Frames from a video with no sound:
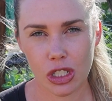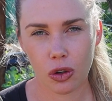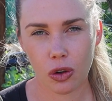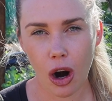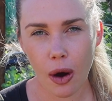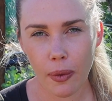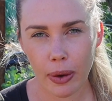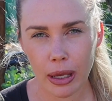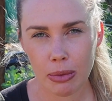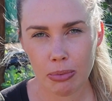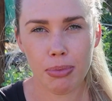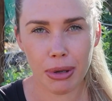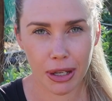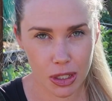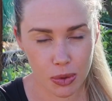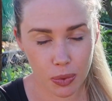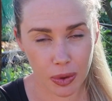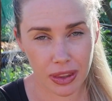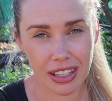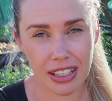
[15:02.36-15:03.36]
growing,
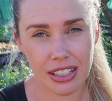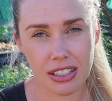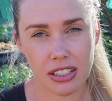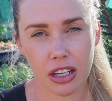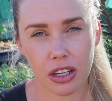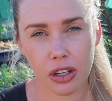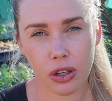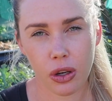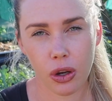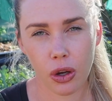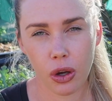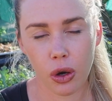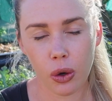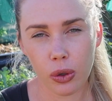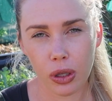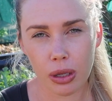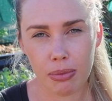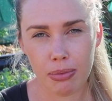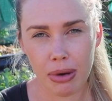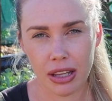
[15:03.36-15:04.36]
because with these
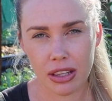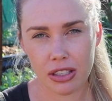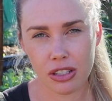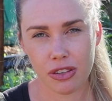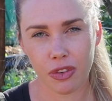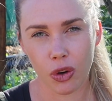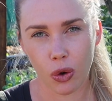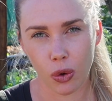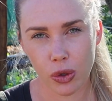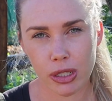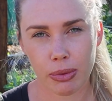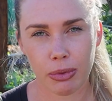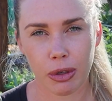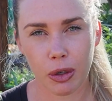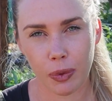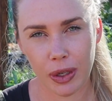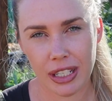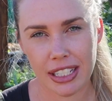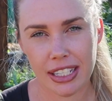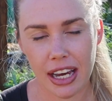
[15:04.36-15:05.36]
cooler months of autumn
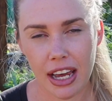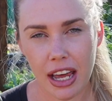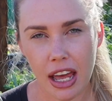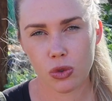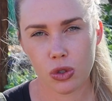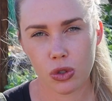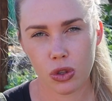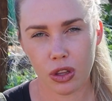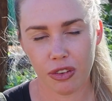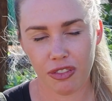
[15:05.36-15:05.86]
and winter, the